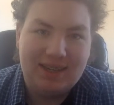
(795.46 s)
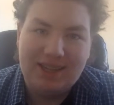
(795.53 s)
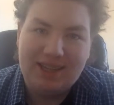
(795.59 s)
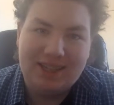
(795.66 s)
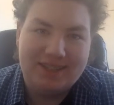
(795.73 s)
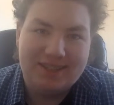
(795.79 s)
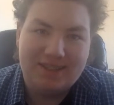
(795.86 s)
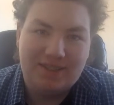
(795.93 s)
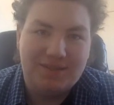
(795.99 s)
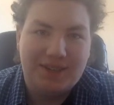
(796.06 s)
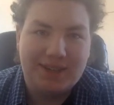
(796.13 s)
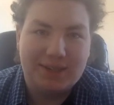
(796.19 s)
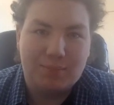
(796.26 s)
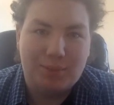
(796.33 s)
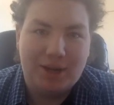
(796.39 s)
isn't a
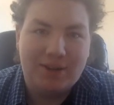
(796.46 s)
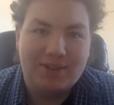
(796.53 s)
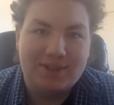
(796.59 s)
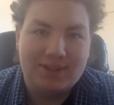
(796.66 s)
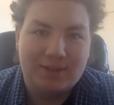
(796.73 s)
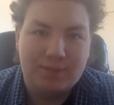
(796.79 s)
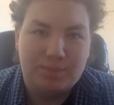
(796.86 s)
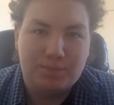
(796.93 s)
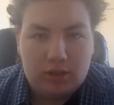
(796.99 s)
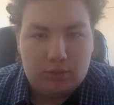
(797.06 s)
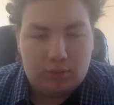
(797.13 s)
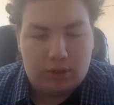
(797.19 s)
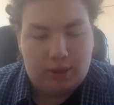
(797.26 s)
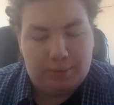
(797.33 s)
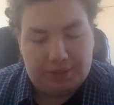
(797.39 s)
fair comparison.
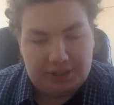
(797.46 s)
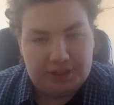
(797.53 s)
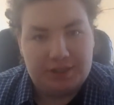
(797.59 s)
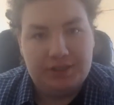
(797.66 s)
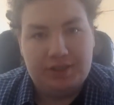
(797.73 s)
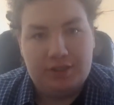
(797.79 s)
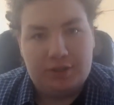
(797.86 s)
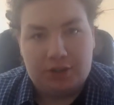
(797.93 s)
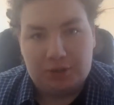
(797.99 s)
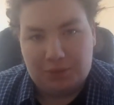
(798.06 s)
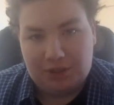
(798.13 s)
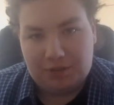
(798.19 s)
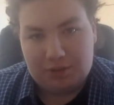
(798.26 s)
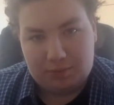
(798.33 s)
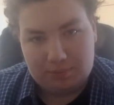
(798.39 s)
Well, I mean, considering
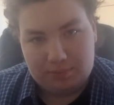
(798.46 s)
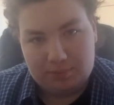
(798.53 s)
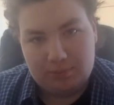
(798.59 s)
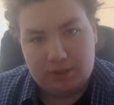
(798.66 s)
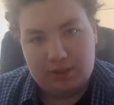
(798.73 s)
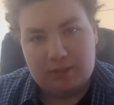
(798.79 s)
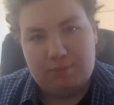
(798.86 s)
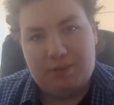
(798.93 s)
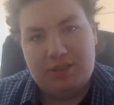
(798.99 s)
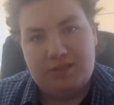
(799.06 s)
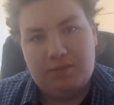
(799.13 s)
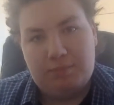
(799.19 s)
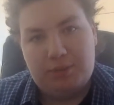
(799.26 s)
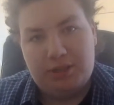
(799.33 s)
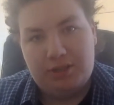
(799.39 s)
one of them has a
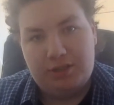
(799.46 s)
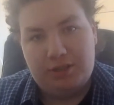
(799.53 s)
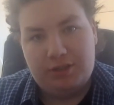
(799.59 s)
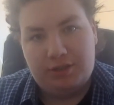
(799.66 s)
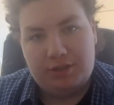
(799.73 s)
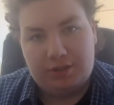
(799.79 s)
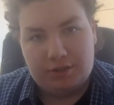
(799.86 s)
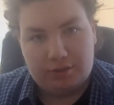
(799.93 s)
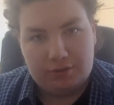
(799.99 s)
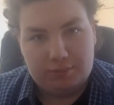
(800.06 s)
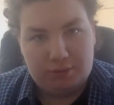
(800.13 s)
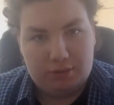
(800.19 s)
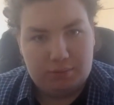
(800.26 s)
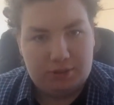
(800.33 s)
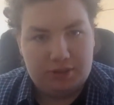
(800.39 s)
massive budget and the other is
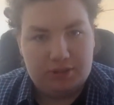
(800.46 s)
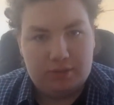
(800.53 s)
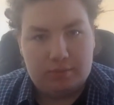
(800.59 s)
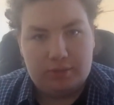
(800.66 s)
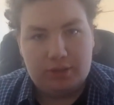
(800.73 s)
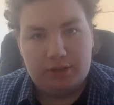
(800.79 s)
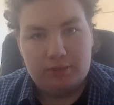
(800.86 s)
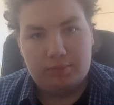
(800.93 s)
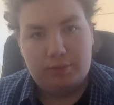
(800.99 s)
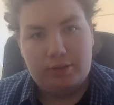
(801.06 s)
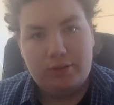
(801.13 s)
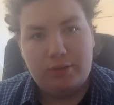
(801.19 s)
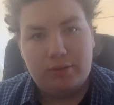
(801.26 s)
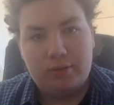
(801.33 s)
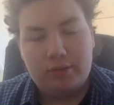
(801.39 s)
made by some random
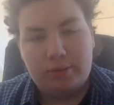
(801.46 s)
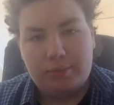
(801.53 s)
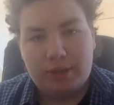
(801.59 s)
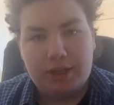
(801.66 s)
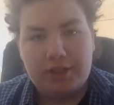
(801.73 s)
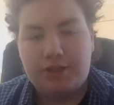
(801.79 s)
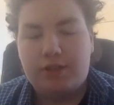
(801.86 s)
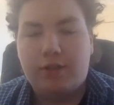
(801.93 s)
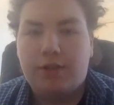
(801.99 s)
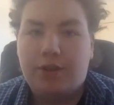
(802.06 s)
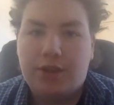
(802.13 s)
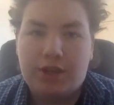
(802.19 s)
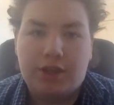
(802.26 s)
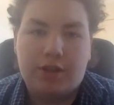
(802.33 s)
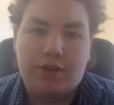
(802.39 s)
dude, but I still
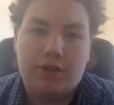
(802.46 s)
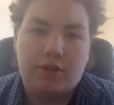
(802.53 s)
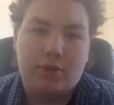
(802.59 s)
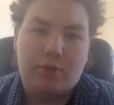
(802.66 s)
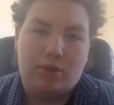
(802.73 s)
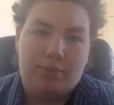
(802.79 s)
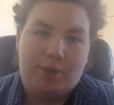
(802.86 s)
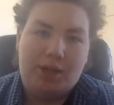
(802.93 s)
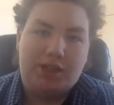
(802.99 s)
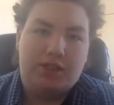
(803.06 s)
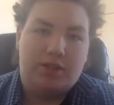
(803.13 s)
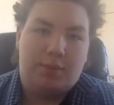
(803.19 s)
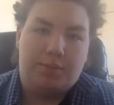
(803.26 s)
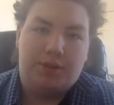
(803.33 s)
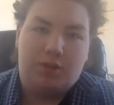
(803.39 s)
think that you can make
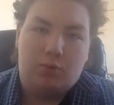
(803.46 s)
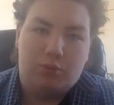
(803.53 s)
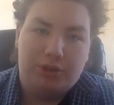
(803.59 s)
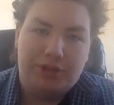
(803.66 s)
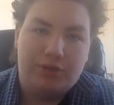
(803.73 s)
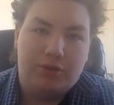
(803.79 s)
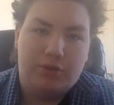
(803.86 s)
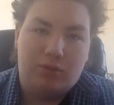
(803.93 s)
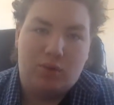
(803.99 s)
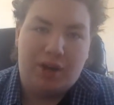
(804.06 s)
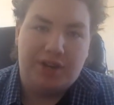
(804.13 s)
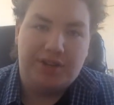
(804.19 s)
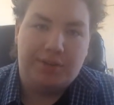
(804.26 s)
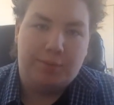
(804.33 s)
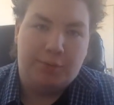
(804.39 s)
something with good
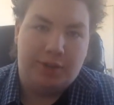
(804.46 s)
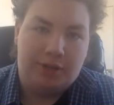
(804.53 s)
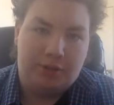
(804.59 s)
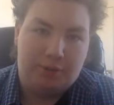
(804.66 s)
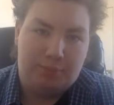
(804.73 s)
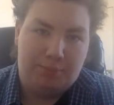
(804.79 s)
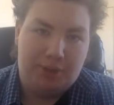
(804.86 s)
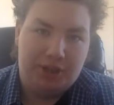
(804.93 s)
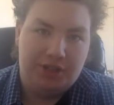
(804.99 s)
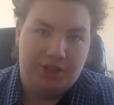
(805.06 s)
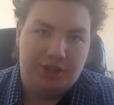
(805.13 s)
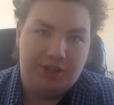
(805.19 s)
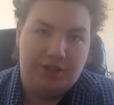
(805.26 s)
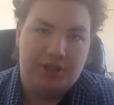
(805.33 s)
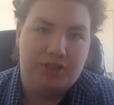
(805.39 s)
writing without a
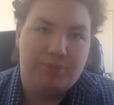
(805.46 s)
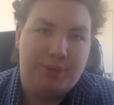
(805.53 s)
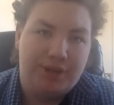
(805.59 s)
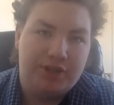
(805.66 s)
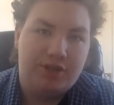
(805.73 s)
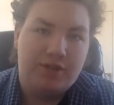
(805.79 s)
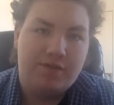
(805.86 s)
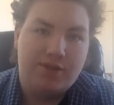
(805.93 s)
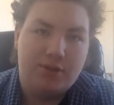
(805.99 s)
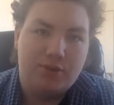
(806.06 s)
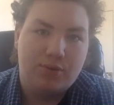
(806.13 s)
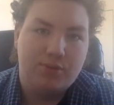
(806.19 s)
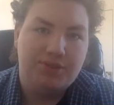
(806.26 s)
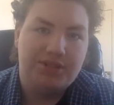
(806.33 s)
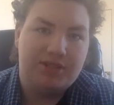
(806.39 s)
budget, especially if you're
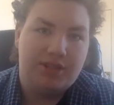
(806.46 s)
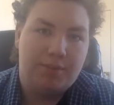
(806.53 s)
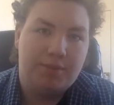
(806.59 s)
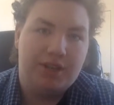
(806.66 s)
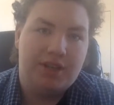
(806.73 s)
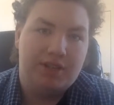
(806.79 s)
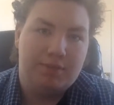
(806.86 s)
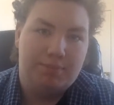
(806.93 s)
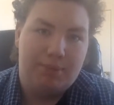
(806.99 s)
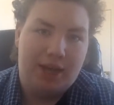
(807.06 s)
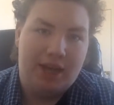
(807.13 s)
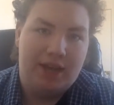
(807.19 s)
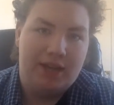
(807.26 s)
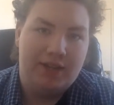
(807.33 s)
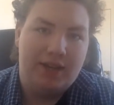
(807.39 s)
using something as
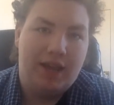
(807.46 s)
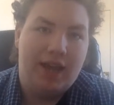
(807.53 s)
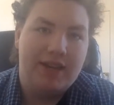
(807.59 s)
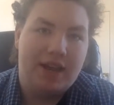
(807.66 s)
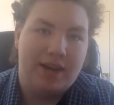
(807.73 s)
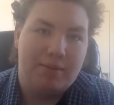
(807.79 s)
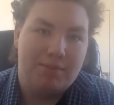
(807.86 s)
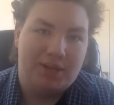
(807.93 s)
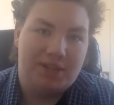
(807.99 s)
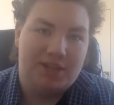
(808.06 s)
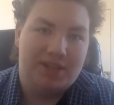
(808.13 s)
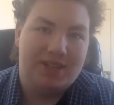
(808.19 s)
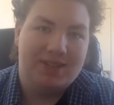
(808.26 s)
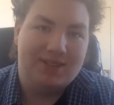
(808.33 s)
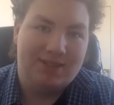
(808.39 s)
bad at
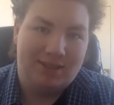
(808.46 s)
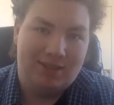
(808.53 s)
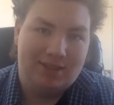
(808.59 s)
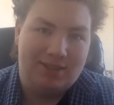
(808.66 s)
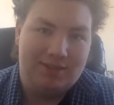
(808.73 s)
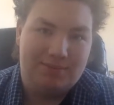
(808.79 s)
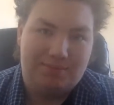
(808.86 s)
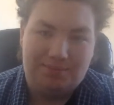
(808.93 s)
animating as gacha.